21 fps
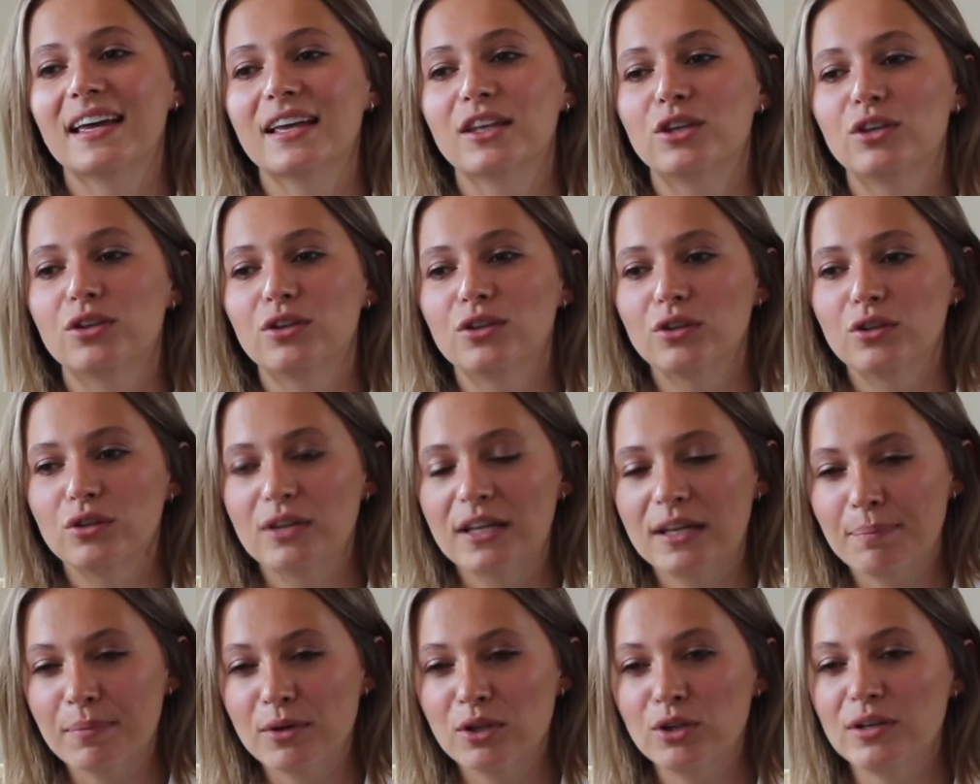
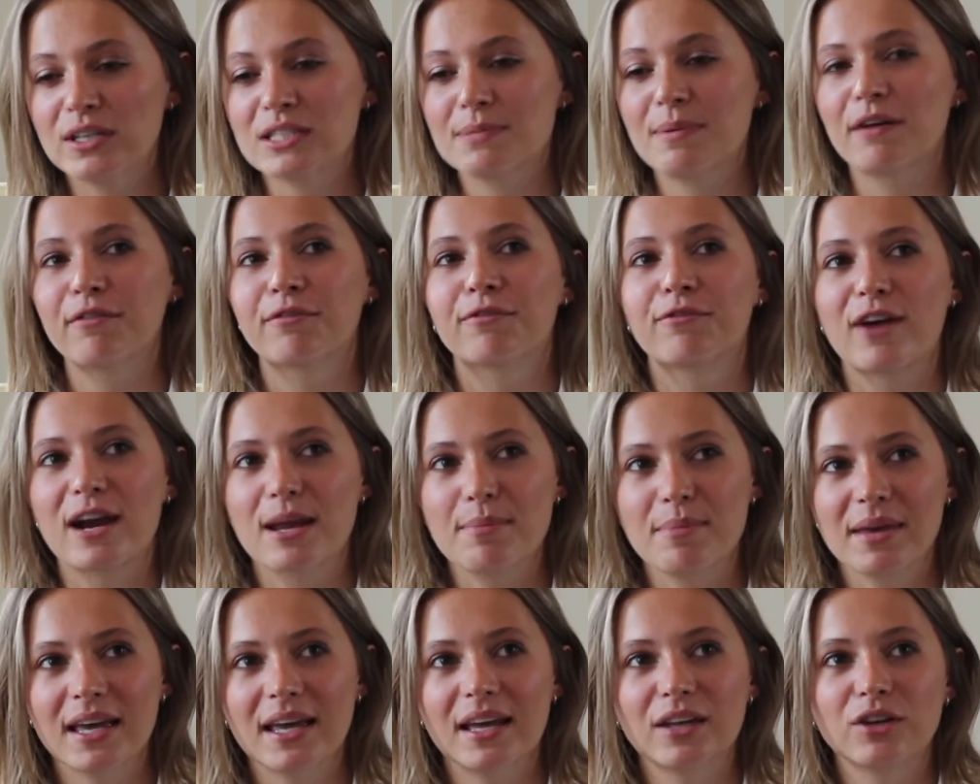it's about
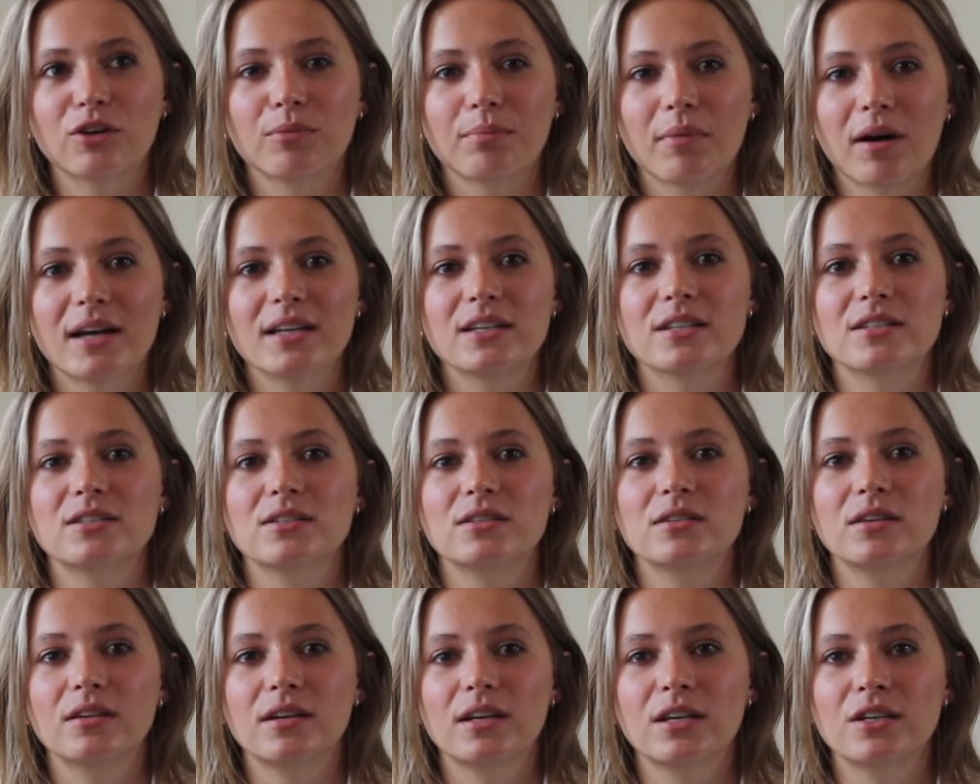framing it in your mind
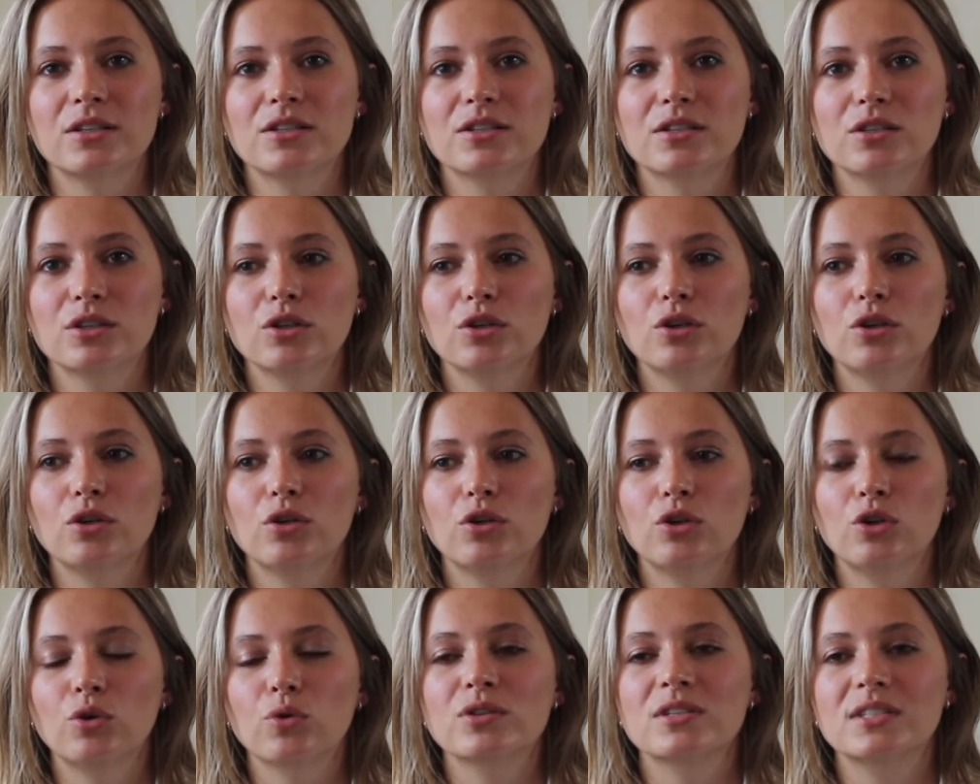as
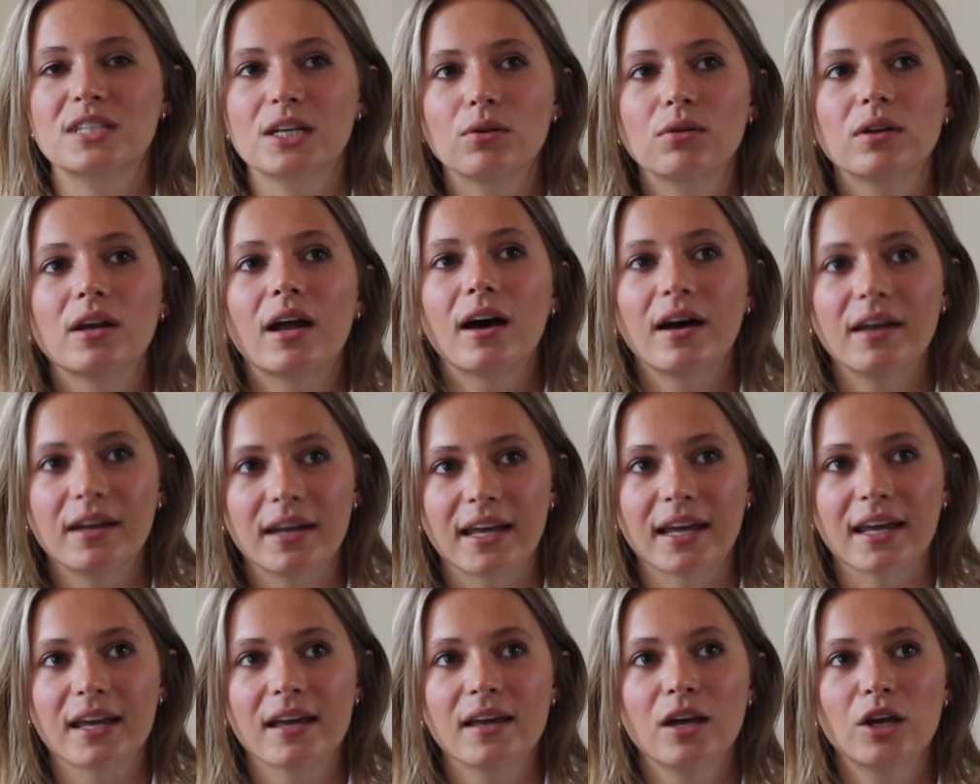you're still
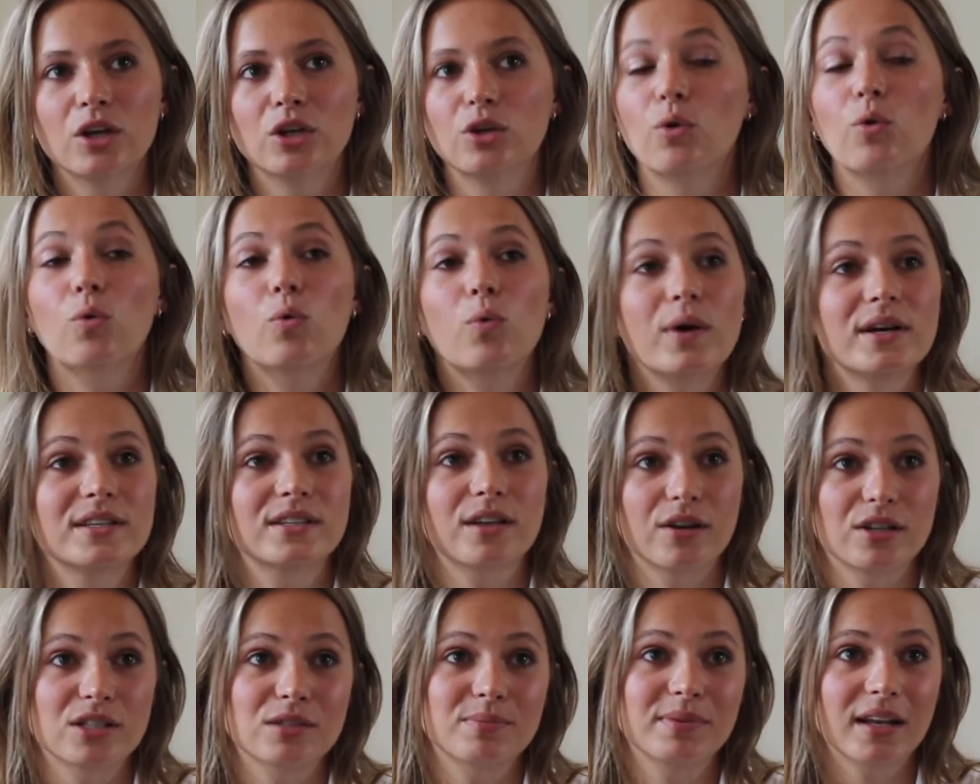learning, you're always
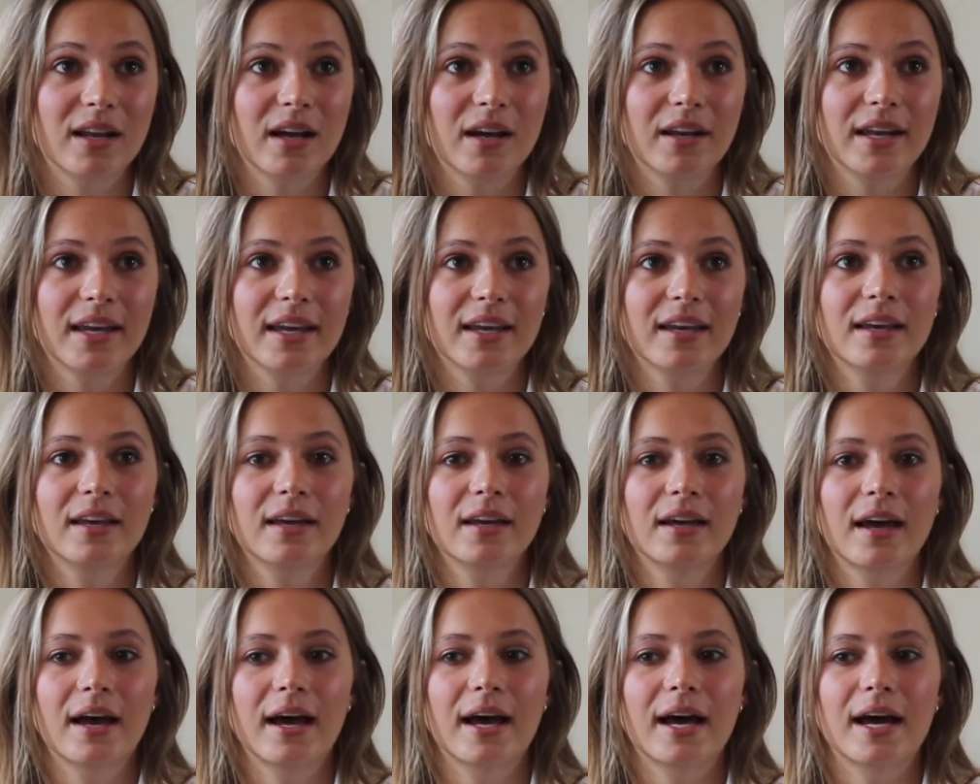going to be learning.
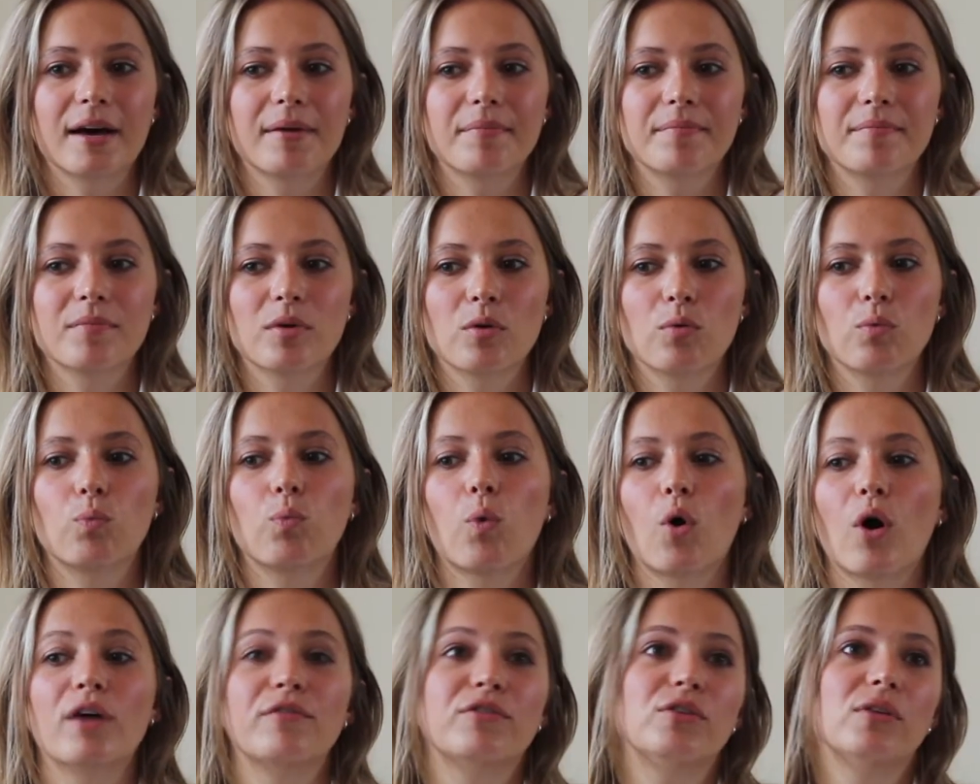
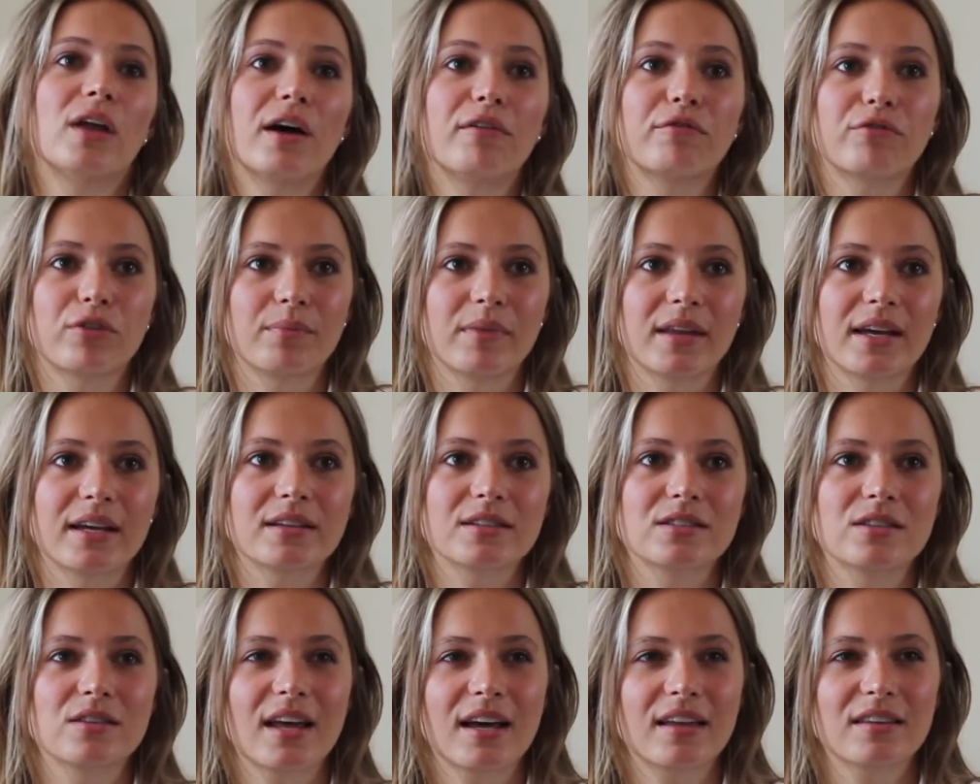What have you learned from
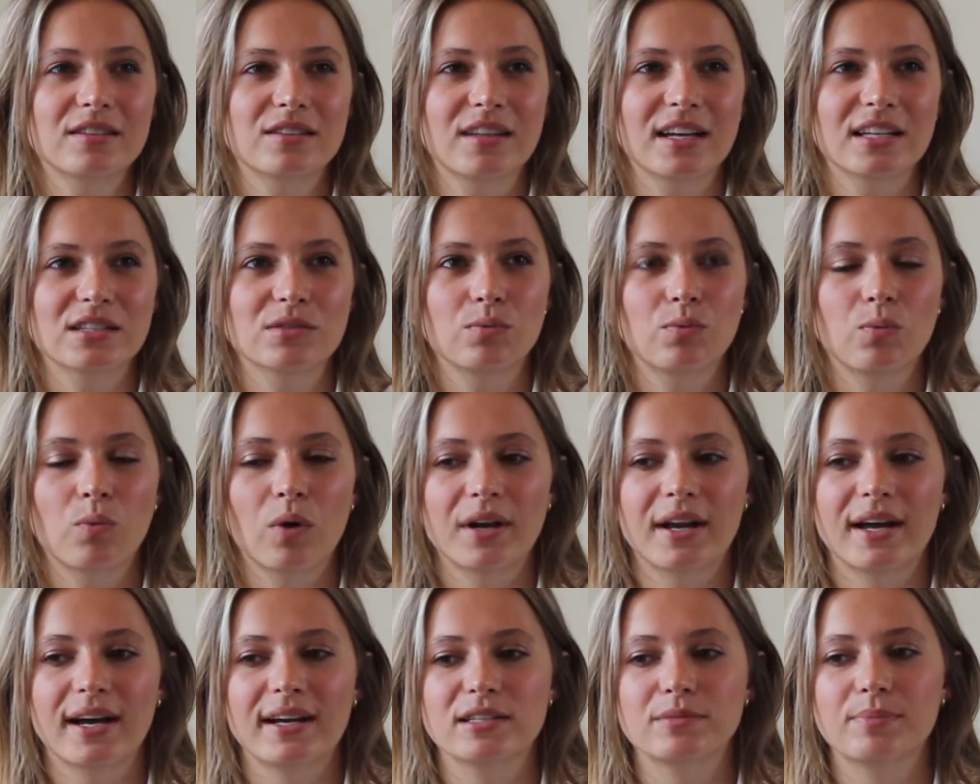this? So that's
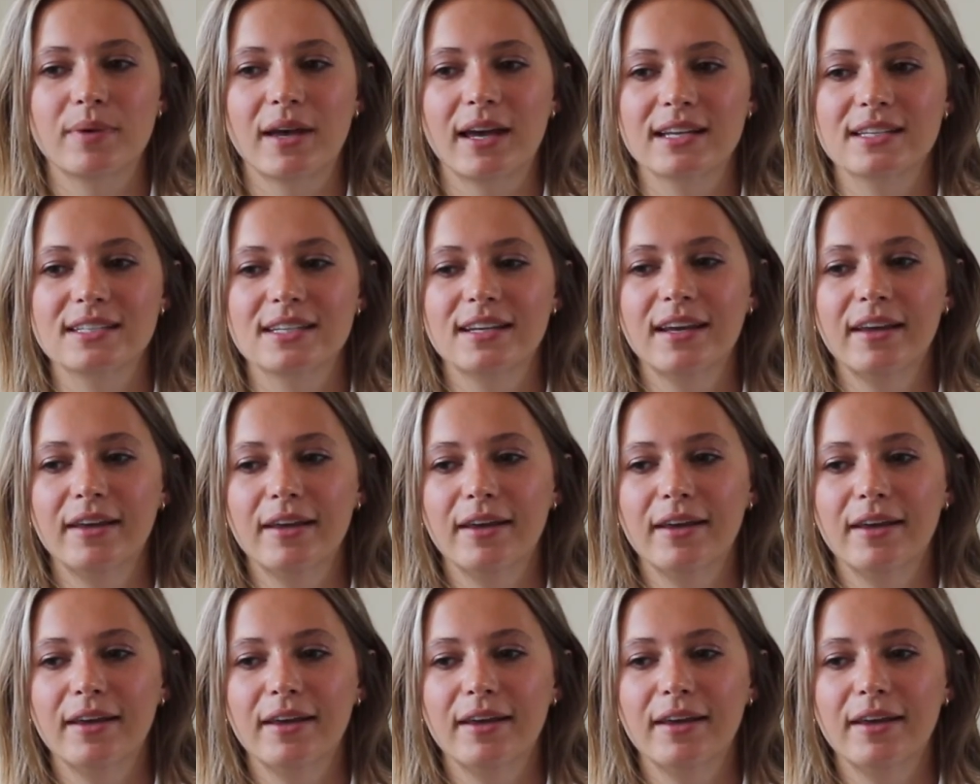one aspect.